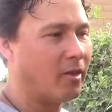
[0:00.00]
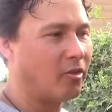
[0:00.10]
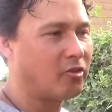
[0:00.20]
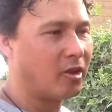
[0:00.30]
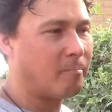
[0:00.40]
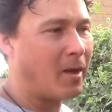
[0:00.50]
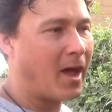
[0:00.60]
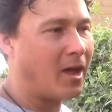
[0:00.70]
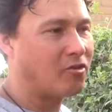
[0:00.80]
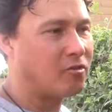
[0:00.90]
That looks like a
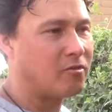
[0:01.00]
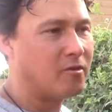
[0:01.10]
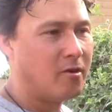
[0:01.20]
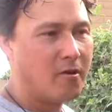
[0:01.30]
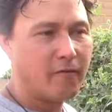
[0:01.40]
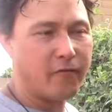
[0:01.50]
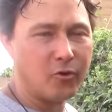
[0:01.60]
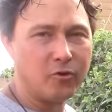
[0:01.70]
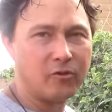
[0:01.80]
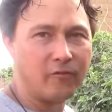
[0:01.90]
passion
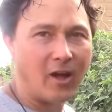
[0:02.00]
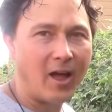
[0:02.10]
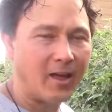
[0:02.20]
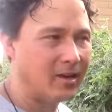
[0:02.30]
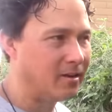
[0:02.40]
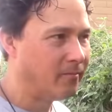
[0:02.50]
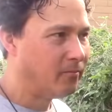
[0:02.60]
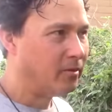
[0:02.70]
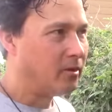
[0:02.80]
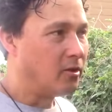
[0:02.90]
fruit vine.
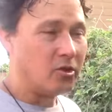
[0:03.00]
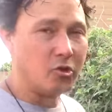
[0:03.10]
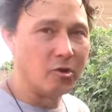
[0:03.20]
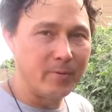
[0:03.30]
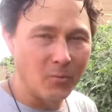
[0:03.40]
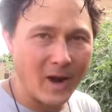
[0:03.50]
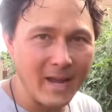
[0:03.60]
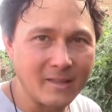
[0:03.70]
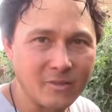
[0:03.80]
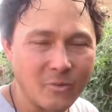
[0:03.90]
You would be
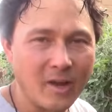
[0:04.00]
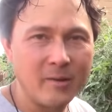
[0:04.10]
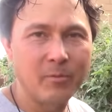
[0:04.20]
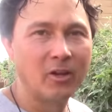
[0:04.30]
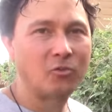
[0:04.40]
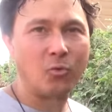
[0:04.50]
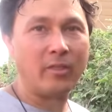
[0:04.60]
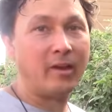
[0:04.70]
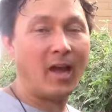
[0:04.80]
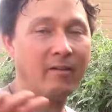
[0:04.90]
right, right? But it's
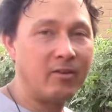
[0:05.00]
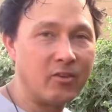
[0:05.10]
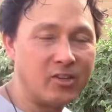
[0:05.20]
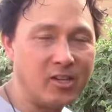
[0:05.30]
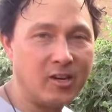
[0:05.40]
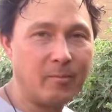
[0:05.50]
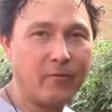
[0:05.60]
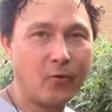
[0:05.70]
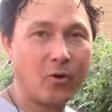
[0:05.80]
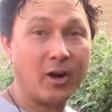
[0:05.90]
one that I've never seen of
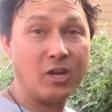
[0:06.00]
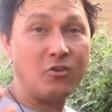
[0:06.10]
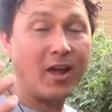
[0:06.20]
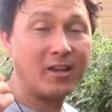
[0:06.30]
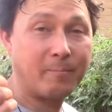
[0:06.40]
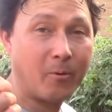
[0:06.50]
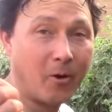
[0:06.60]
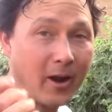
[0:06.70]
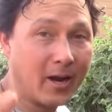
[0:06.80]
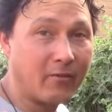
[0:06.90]
before, and you guys
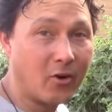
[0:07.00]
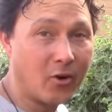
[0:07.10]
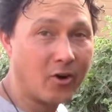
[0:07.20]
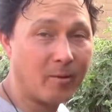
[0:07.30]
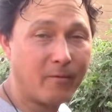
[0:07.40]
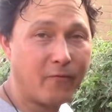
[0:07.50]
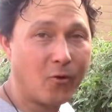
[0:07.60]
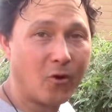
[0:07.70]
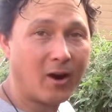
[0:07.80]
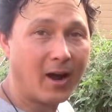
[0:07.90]
probably never heard of
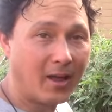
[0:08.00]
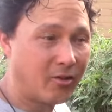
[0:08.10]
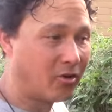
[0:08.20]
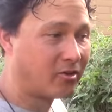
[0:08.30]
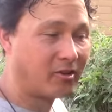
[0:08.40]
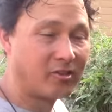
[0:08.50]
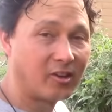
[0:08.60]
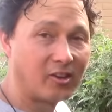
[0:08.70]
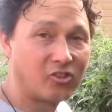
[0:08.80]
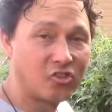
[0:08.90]
before either, because it's
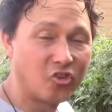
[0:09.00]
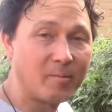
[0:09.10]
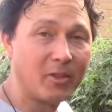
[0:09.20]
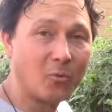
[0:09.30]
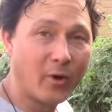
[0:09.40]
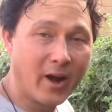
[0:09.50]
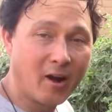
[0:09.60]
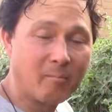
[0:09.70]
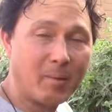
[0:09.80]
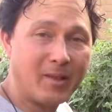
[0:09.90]
extremely
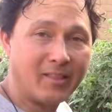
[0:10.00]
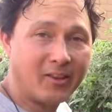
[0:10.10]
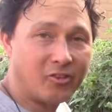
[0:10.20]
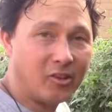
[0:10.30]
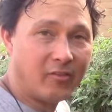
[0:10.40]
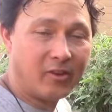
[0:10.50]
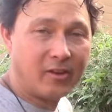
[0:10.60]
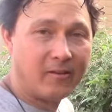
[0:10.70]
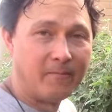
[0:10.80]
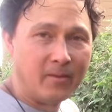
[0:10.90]
rare, maybe unless you live
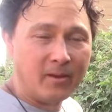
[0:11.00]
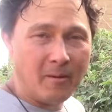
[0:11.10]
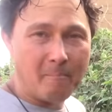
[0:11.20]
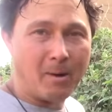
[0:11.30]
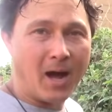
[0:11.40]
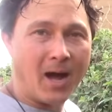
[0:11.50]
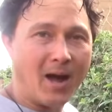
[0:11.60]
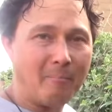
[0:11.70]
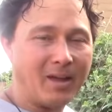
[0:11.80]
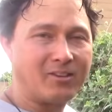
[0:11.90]
in
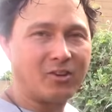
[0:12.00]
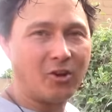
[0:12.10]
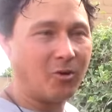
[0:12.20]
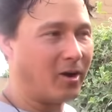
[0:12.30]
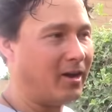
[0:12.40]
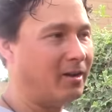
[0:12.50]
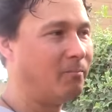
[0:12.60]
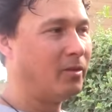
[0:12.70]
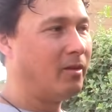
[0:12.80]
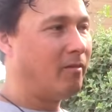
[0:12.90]
Baja, Mexico, right?
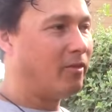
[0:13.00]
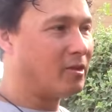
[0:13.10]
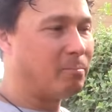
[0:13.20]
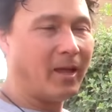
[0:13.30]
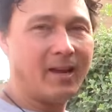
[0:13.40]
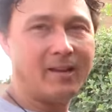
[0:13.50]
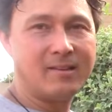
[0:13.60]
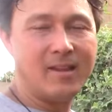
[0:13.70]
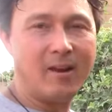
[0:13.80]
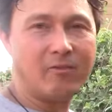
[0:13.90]
This plant
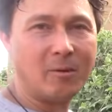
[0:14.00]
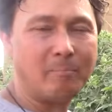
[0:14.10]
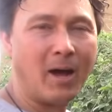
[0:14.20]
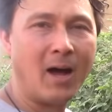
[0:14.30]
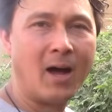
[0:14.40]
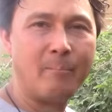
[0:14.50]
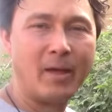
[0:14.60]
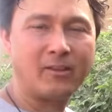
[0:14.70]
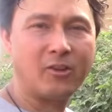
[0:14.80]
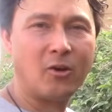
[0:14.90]
is native to Baja,
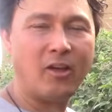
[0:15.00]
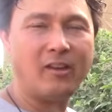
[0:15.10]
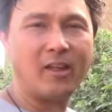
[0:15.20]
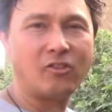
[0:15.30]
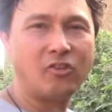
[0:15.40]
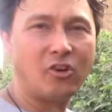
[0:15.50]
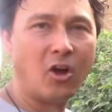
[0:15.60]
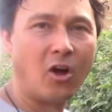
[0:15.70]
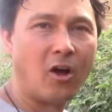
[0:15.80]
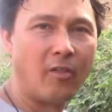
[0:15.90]
Mexico. It is actually
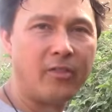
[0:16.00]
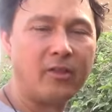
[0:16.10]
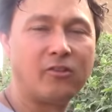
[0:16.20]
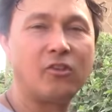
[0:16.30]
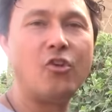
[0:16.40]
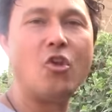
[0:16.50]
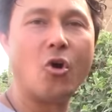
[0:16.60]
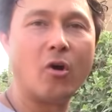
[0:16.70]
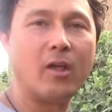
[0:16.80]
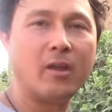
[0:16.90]
called the
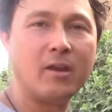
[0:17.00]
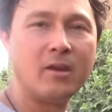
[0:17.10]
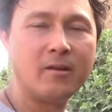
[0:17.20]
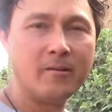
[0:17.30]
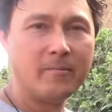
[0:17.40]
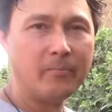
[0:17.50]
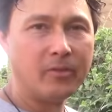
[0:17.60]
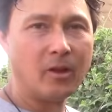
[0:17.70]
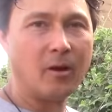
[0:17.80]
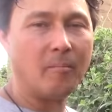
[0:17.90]
Sonoran
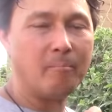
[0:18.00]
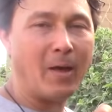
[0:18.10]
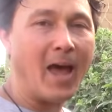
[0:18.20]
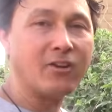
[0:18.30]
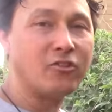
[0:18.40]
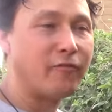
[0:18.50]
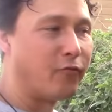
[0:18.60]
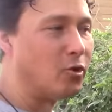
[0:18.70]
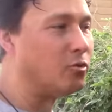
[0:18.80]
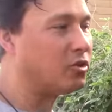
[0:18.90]
passion
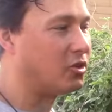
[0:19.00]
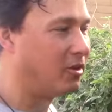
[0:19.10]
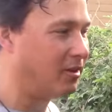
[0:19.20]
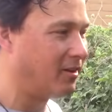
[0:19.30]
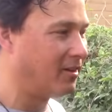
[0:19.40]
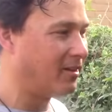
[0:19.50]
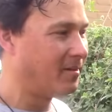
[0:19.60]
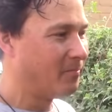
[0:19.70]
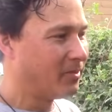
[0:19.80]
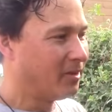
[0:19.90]
fruit.
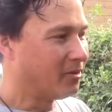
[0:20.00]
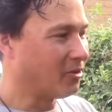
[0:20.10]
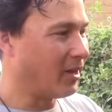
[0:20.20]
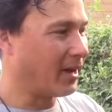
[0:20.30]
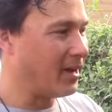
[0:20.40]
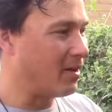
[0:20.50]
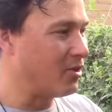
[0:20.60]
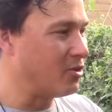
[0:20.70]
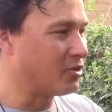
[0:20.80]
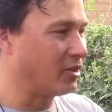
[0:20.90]
So like I
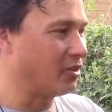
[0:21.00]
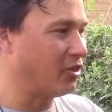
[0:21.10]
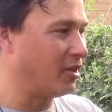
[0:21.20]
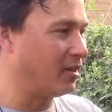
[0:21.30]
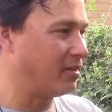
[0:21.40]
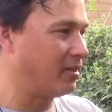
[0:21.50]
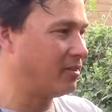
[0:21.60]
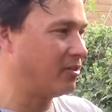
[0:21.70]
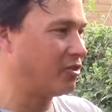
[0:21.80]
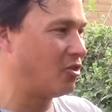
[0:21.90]
never knew such a thing
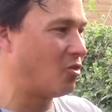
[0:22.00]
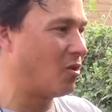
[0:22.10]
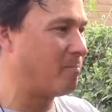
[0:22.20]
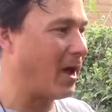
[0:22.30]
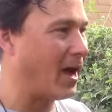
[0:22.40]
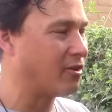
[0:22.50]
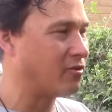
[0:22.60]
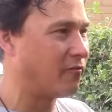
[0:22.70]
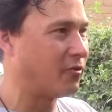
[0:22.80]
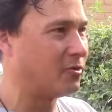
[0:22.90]
existed, Sonoran
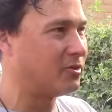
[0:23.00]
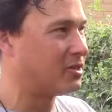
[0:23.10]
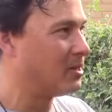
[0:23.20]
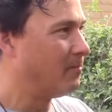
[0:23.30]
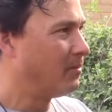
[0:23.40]
passion fruits.